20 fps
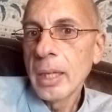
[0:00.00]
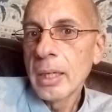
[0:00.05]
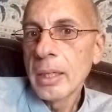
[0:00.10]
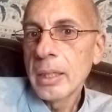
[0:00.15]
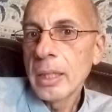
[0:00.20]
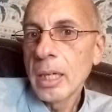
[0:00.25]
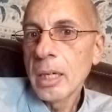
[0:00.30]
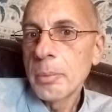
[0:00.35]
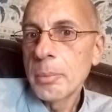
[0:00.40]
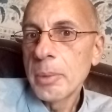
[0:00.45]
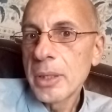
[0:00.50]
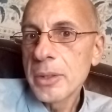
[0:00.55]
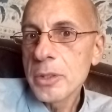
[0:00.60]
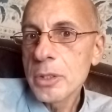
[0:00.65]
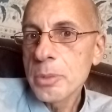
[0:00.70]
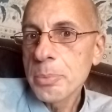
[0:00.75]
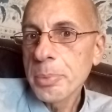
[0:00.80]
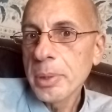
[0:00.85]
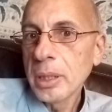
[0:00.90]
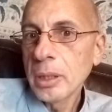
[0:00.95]
Now,
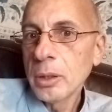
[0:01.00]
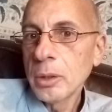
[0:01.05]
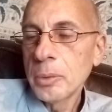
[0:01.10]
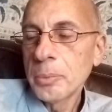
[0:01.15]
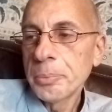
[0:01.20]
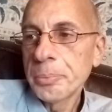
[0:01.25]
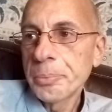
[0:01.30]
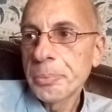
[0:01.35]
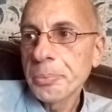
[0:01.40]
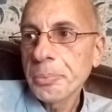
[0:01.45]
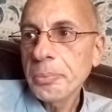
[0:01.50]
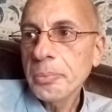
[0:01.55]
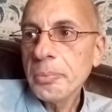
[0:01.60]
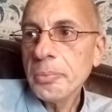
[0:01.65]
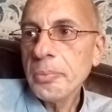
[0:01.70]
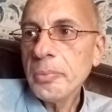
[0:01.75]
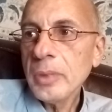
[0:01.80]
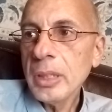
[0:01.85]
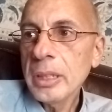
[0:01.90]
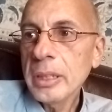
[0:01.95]
mother's pillow,
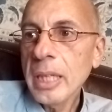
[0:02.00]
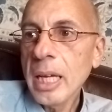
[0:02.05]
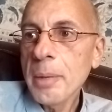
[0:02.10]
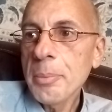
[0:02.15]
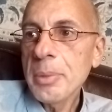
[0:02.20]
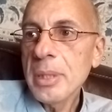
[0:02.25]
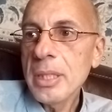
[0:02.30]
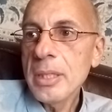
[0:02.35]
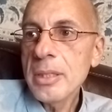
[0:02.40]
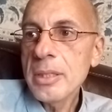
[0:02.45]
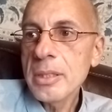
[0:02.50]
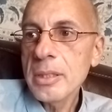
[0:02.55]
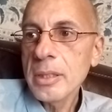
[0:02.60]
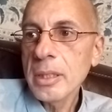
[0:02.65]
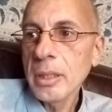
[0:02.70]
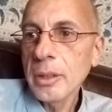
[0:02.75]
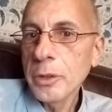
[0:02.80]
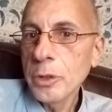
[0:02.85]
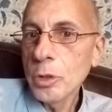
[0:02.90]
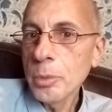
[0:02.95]
that means
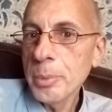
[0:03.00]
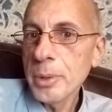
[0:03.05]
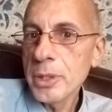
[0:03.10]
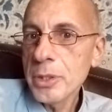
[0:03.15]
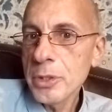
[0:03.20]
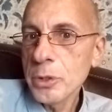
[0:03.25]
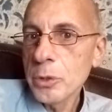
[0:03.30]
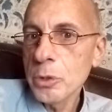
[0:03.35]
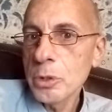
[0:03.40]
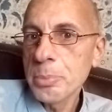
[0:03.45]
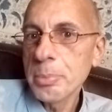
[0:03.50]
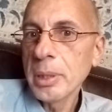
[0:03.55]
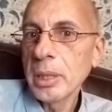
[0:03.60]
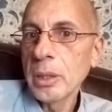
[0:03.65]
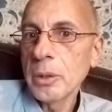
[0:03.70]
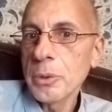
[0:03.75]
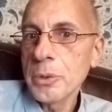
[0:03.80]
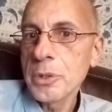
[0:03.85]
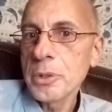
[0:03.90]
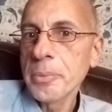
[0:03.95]
uh, humans use
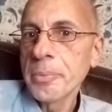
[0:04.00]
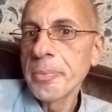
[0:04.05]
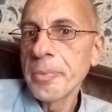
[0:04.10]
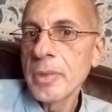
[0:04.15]
pillows.